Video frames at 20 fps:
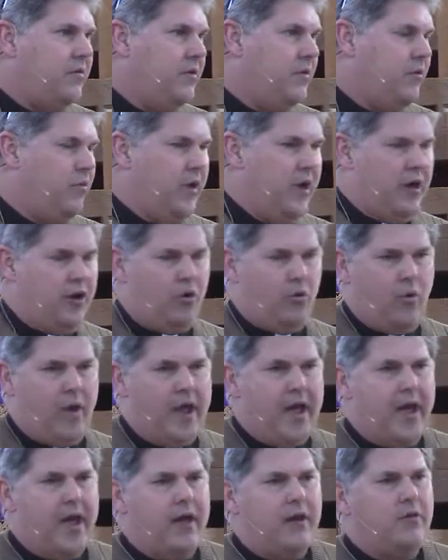in
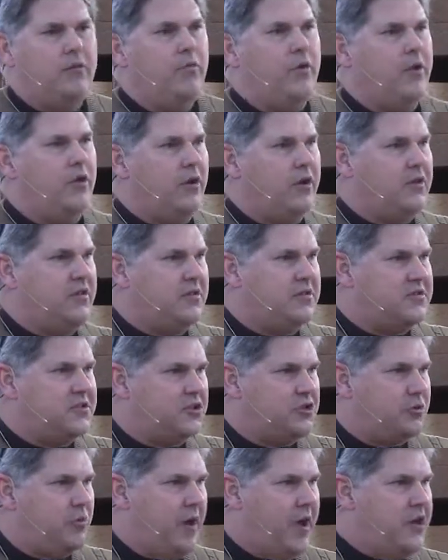Iran, we look at the
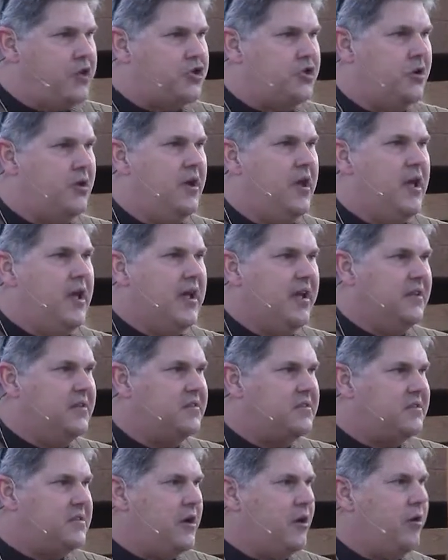situation in
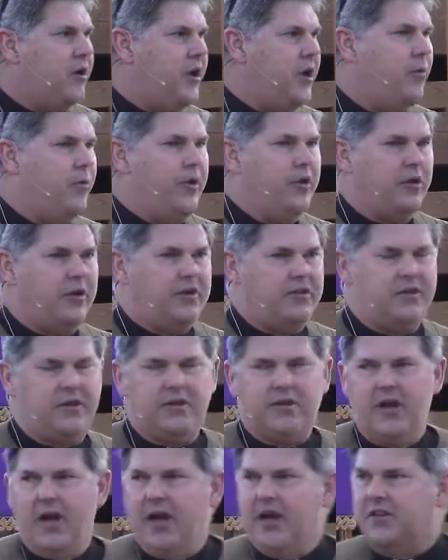Syria, we look at
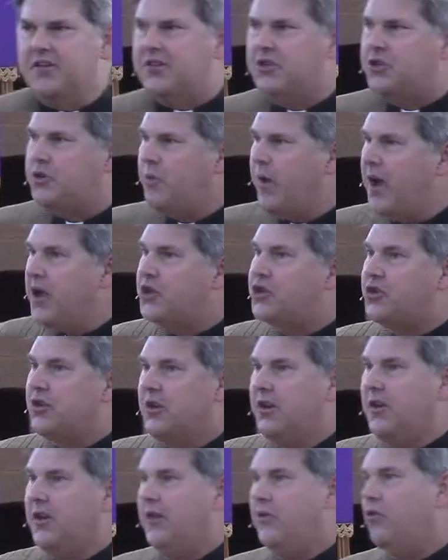the
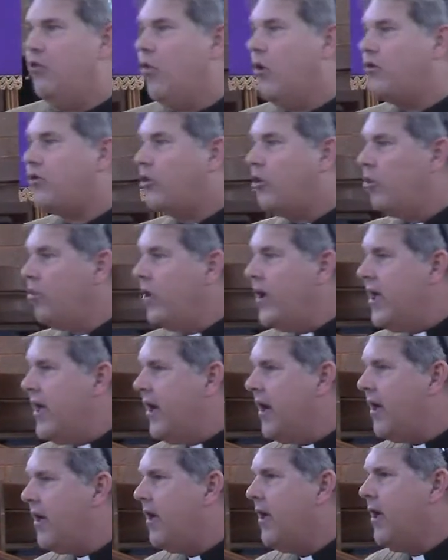situation in North
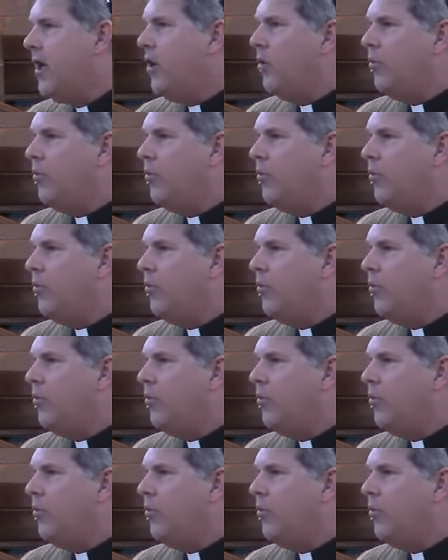Korea,